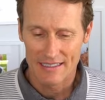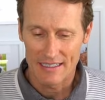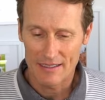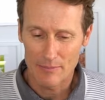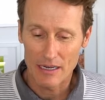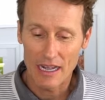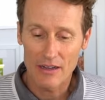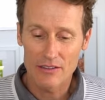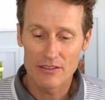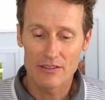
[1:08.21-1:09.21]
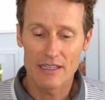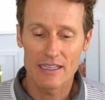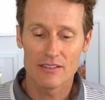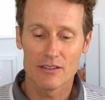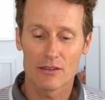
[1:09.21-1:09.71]
Um, and how you do
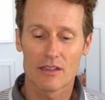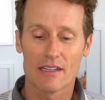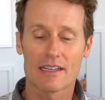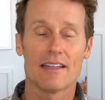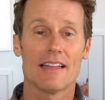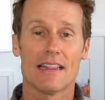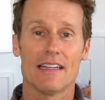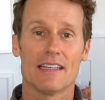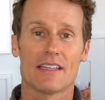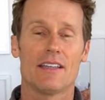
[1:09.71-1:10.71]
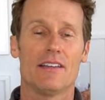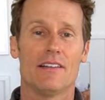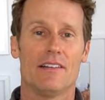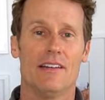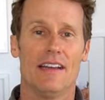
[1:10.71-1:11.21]
that is you click on the link
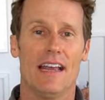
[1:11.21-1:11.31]
here,